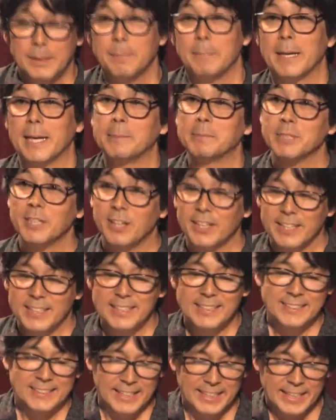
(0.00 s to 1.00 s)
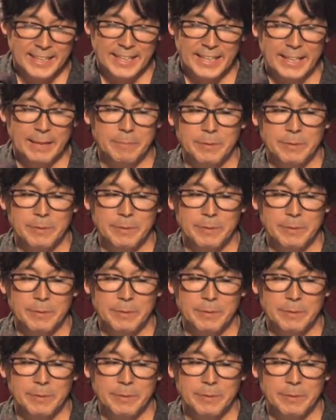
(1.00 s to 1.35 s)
my name's Arnie Saiki.